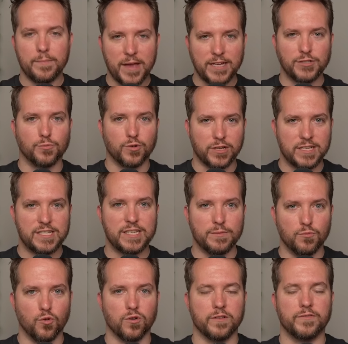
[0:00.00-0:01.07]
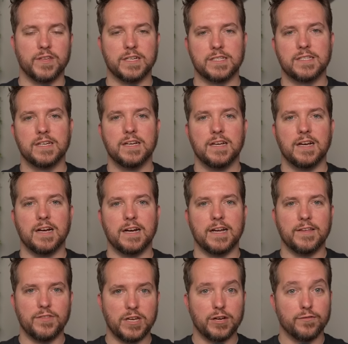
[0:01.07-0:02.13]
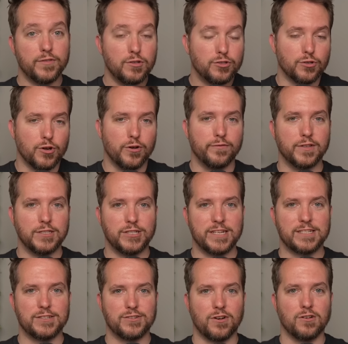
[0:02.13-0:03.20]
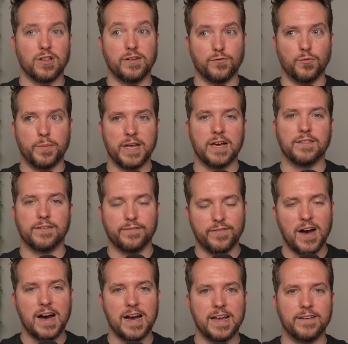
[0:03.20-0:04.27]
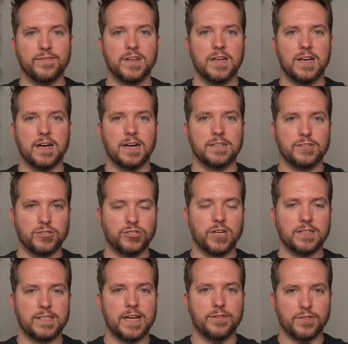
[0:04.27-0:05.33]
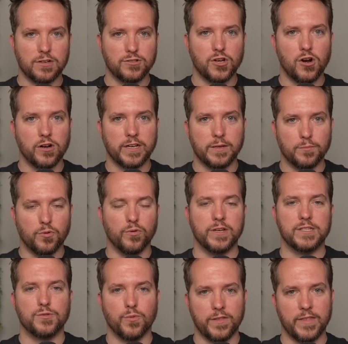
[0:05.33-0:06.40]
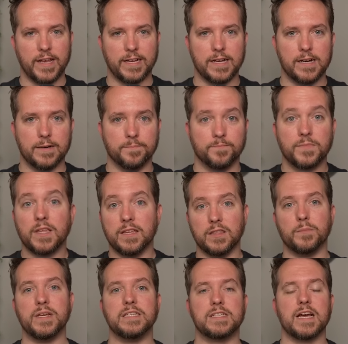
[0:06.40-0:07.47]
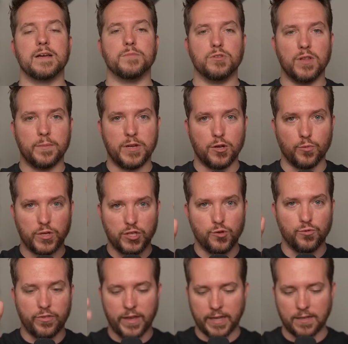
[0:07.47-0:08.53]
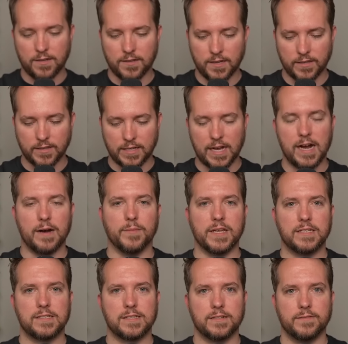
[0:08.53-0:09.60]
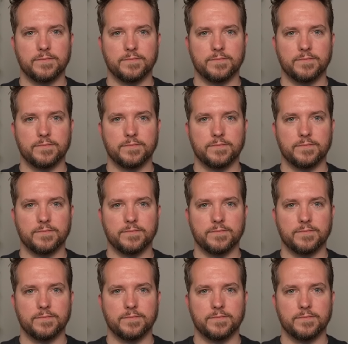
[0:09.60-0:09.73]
imagine we're going to see more of this in the near future. And hopefully Jessica Tarlov will be on the five to shut down their talking points when they come. In the meantime, you let me know what you think in the comments.